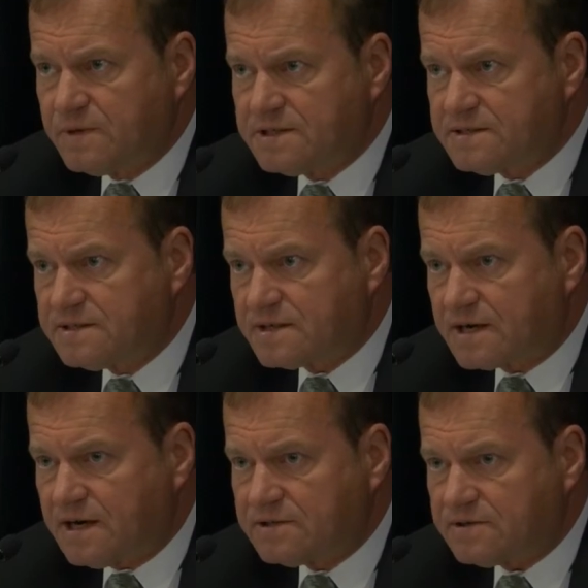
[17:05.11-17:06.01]
months into the
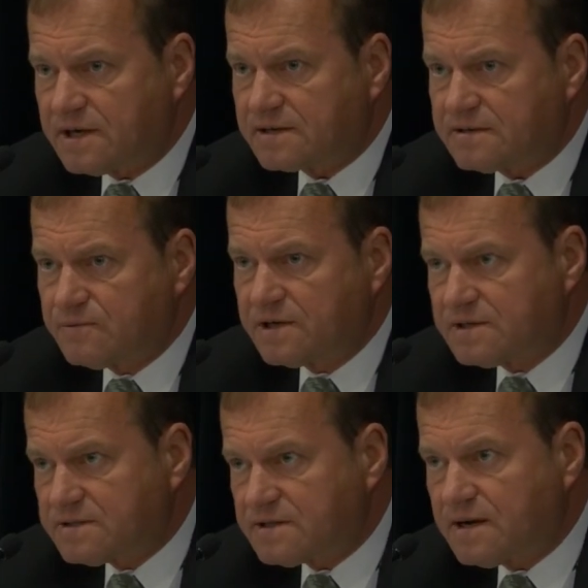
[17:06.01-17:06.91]
contract, and then we get
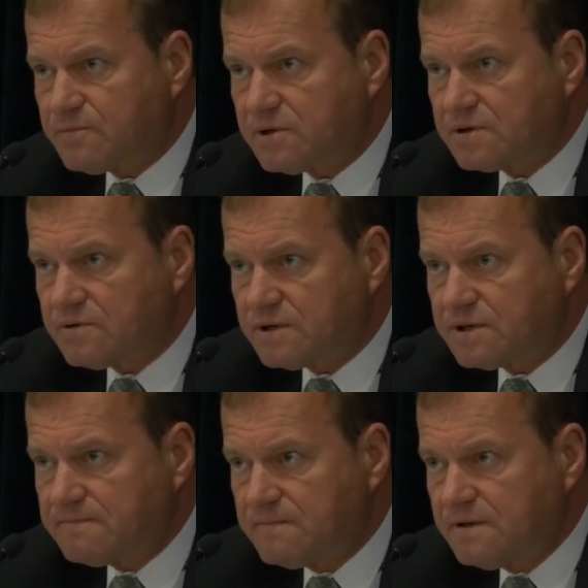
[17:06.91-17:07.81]
a stop work order